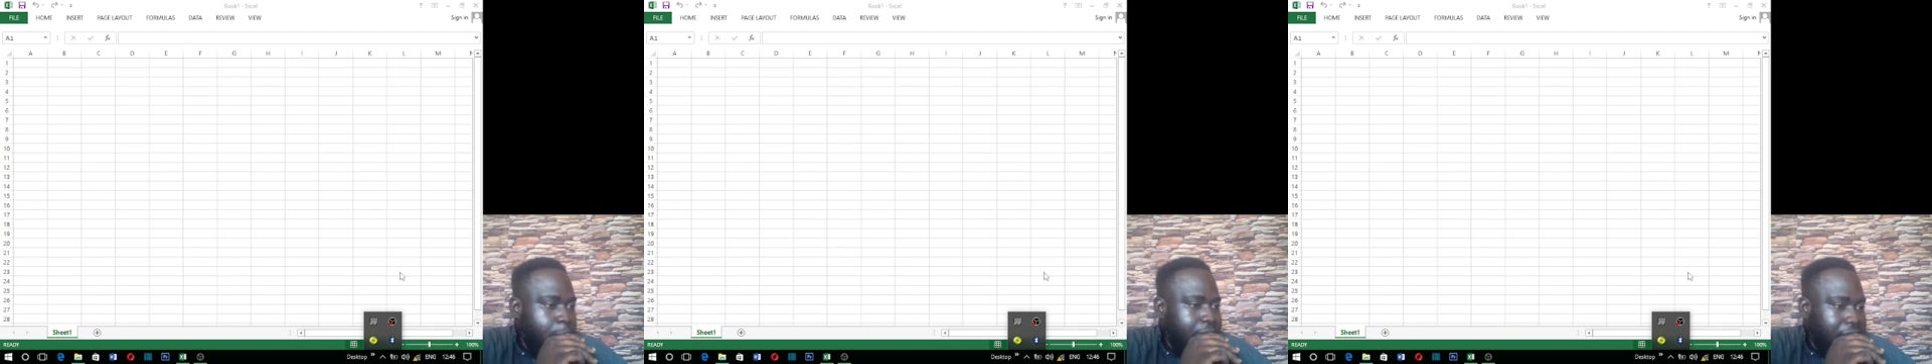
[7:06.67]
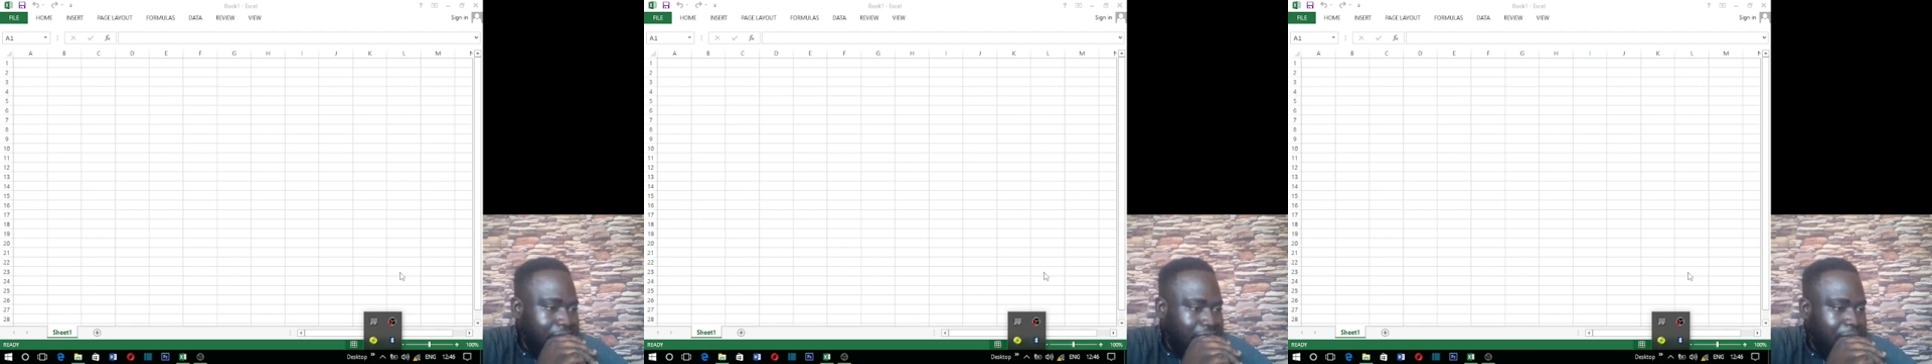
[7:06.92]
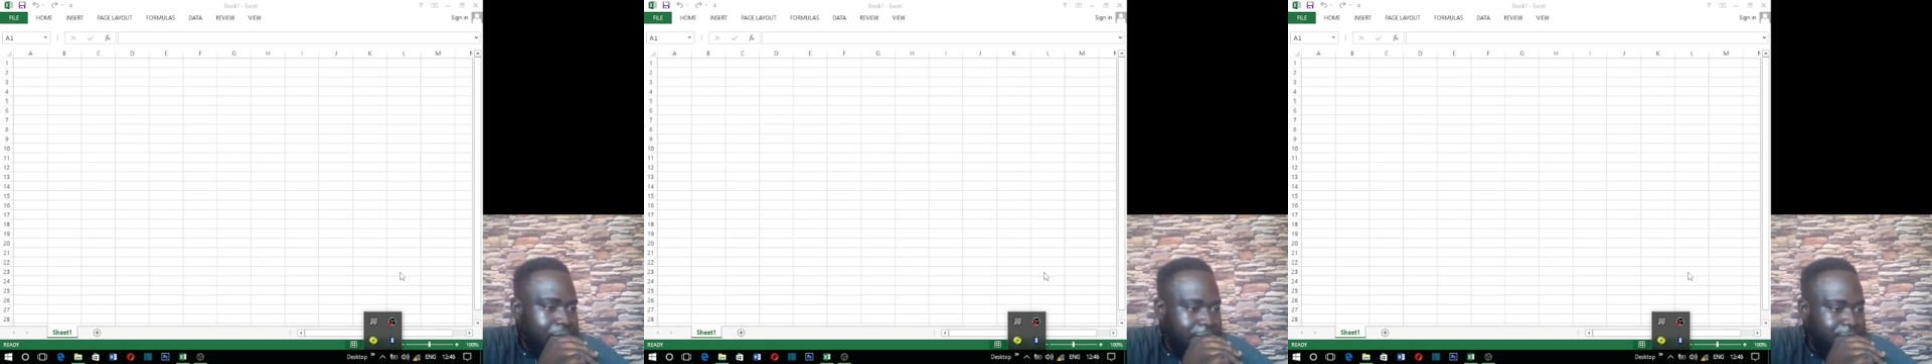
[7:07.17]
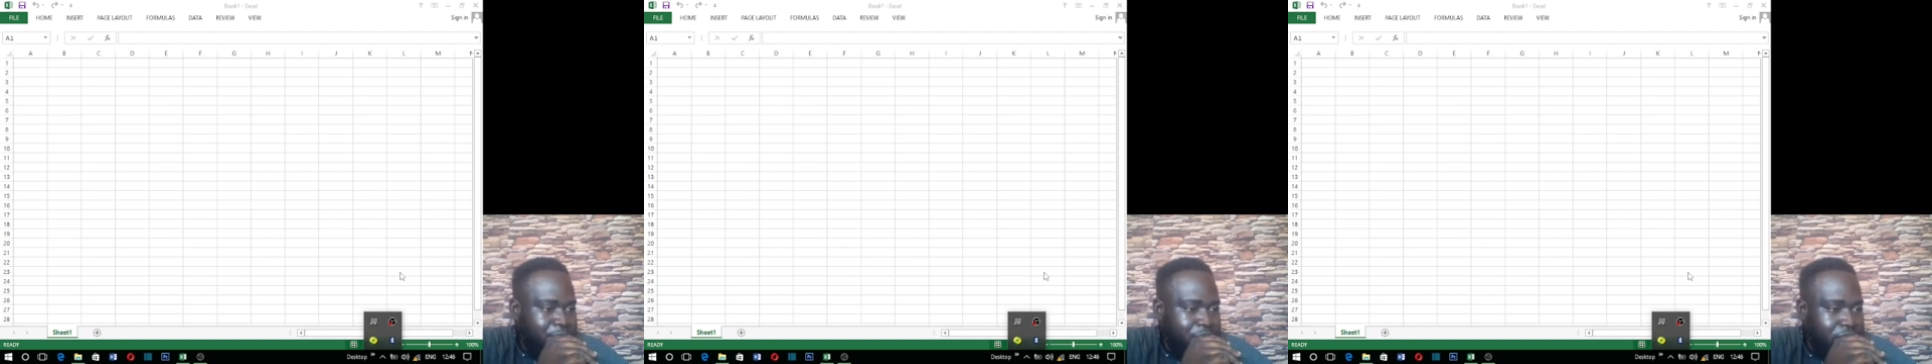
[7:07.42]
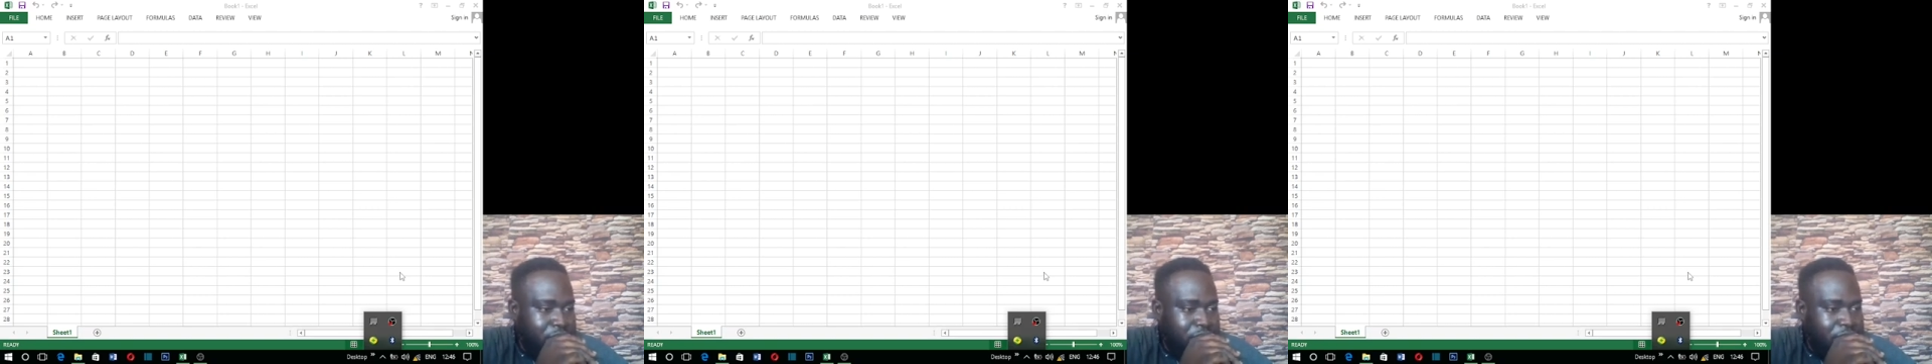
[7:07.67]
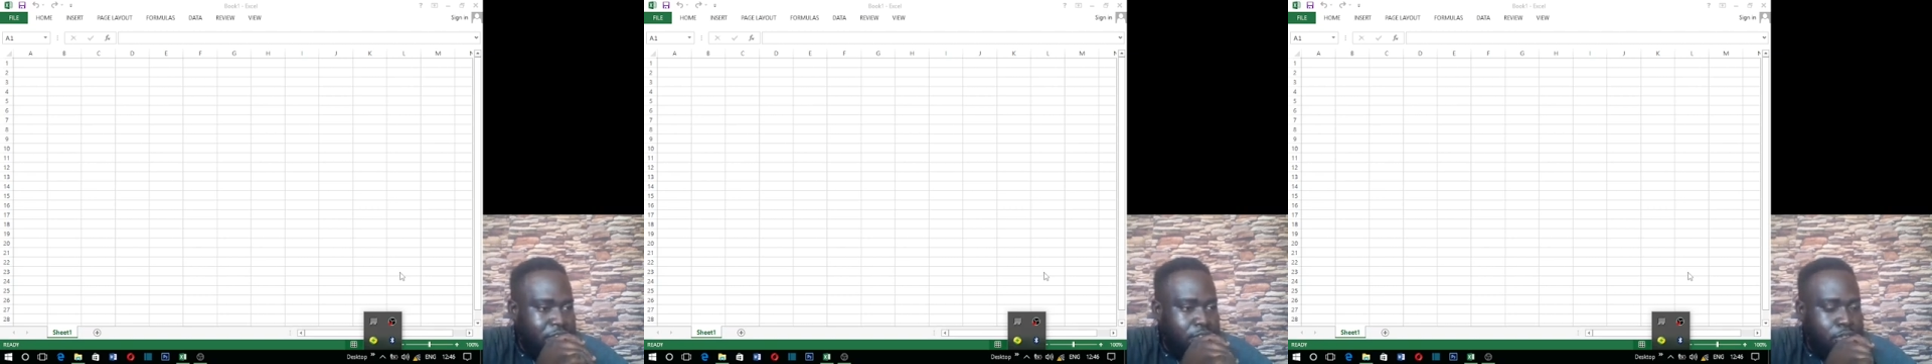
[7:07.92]
hope you understand me.
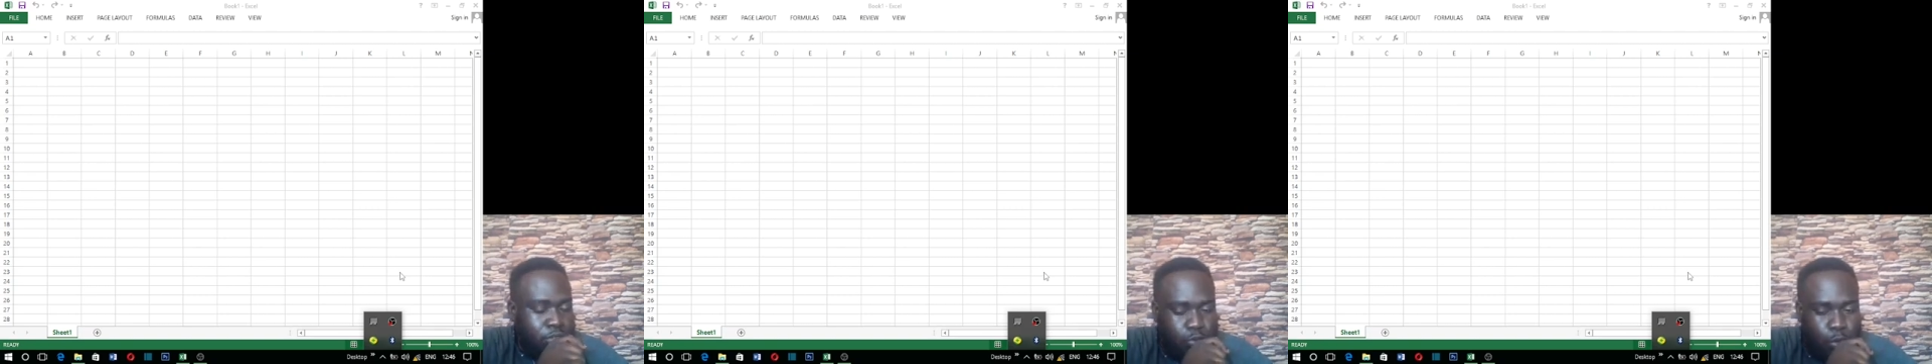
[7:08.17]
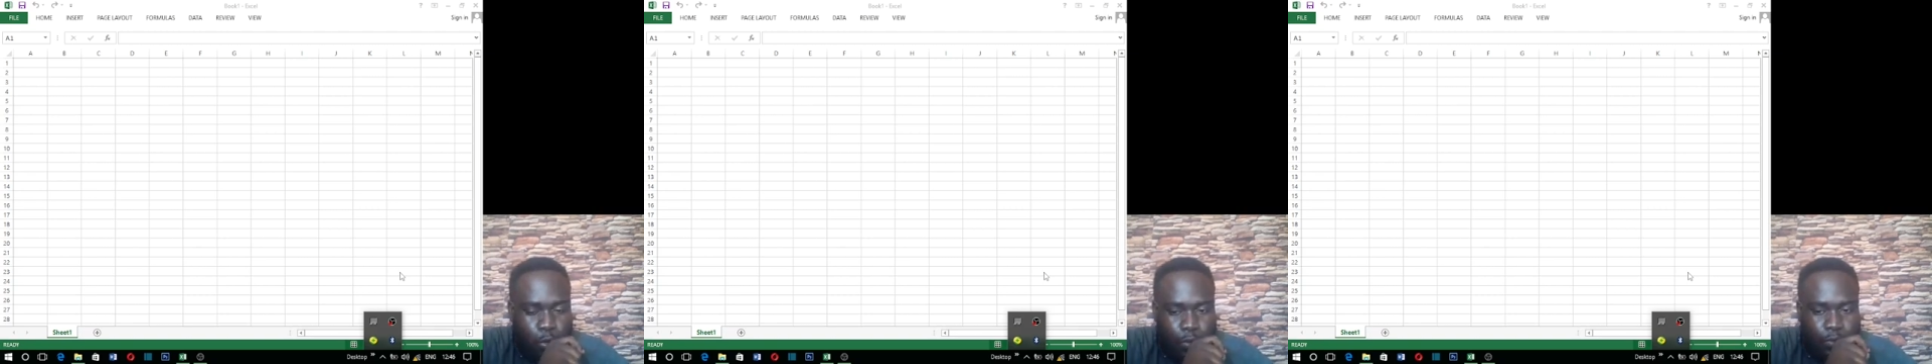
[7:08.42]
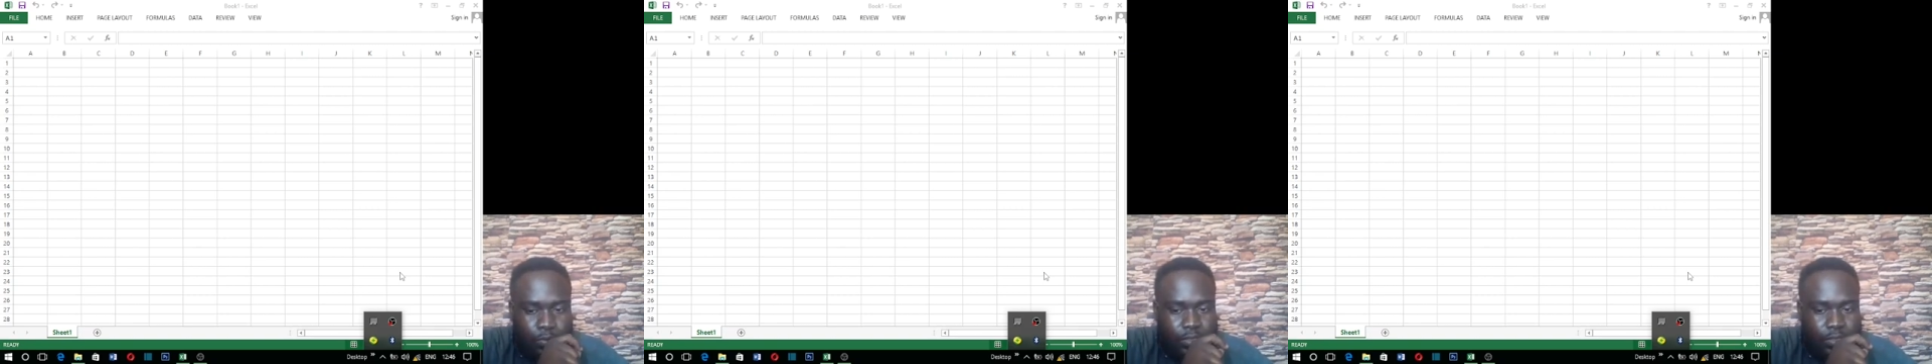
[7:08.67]
So